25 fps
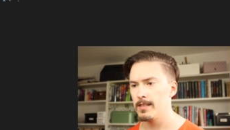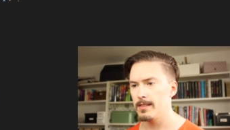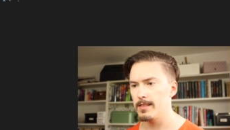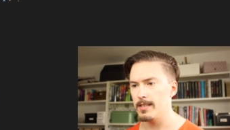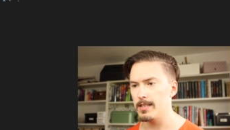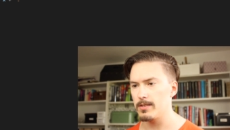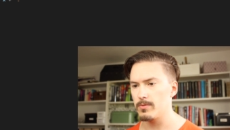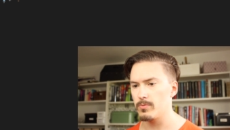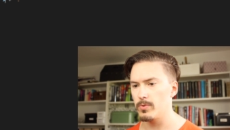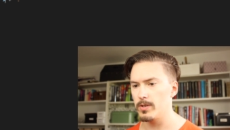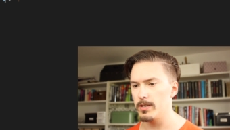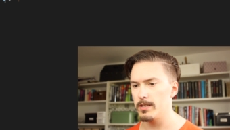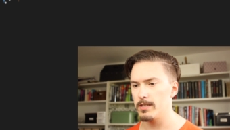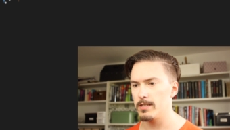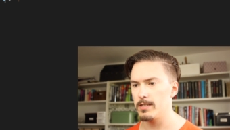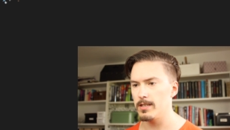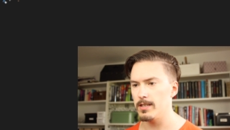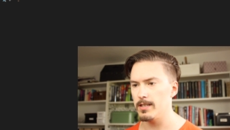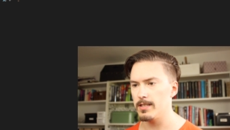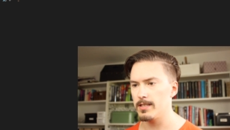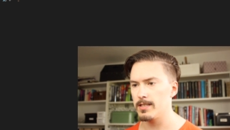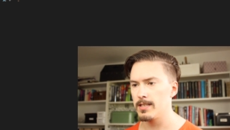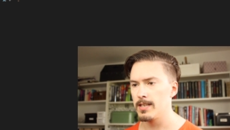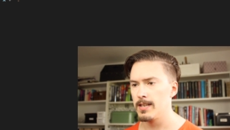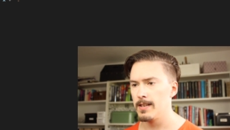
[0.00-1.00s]
That's what it
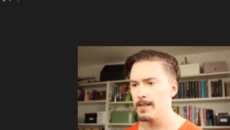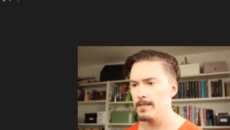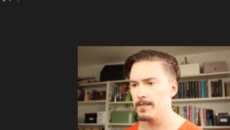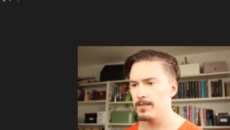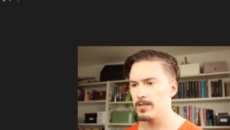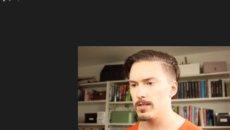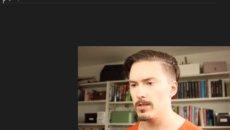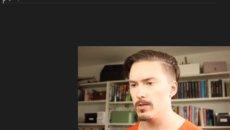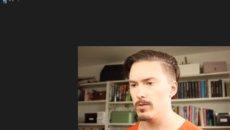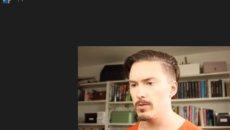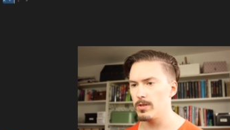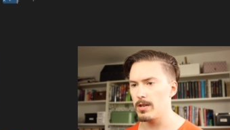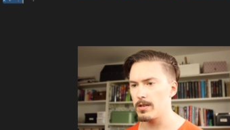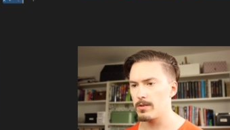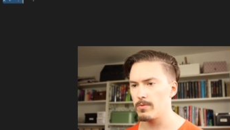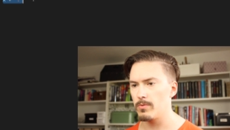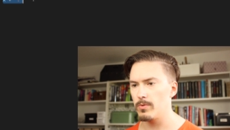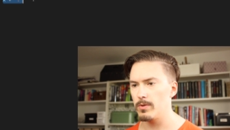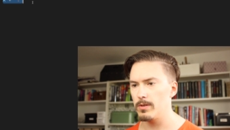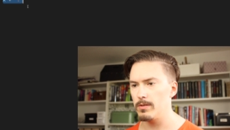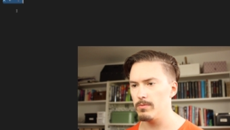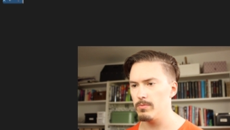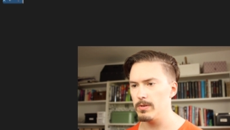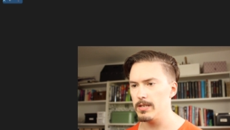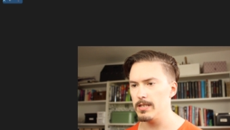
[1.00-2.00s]
does. So that
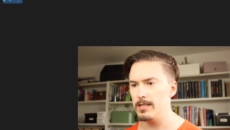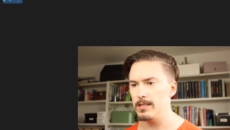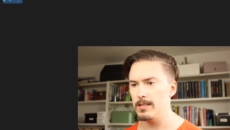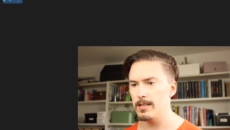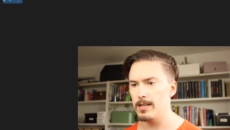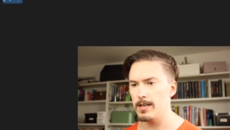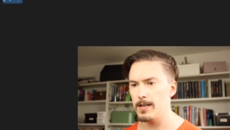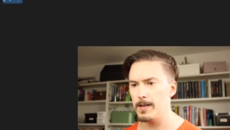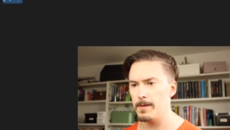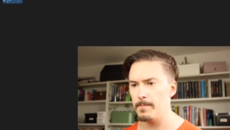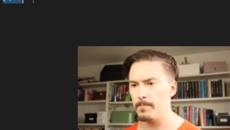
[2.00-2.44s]
we